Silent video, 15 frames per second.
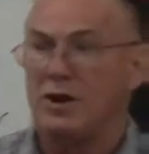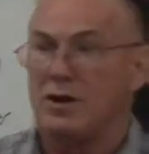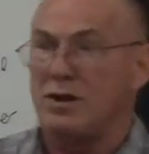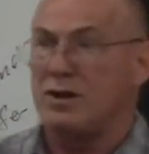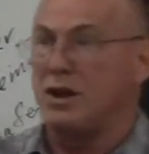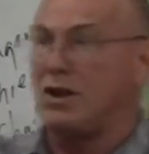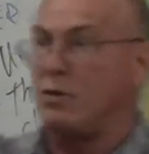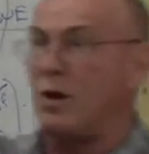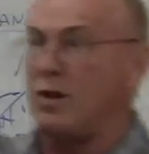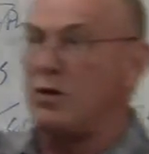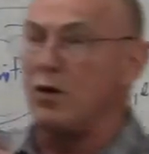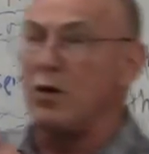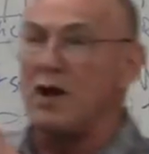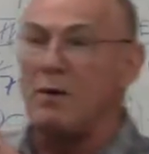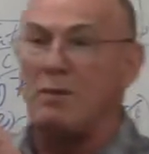Jesus, guess what?
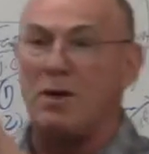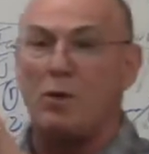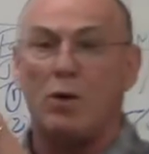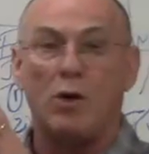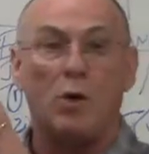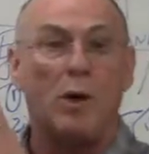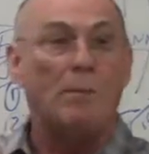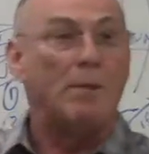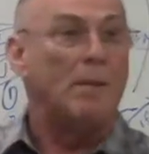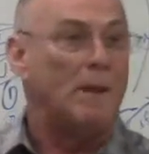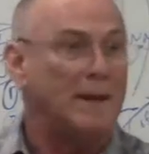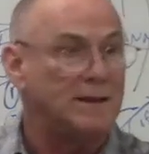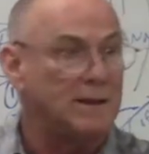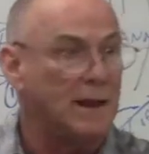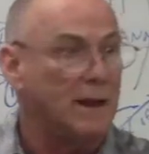You're going to be the one who
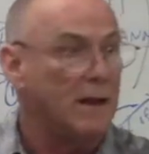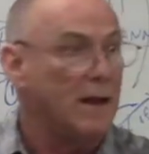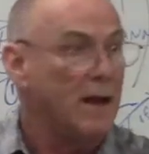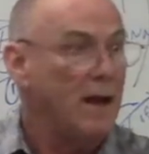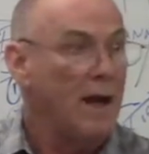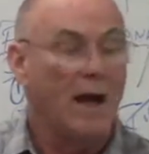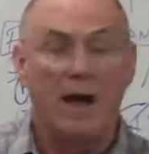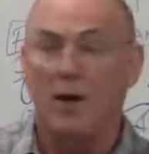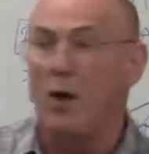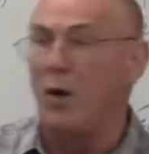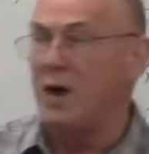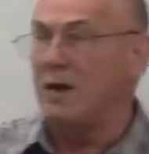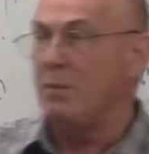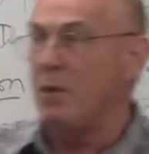implements it. And Holy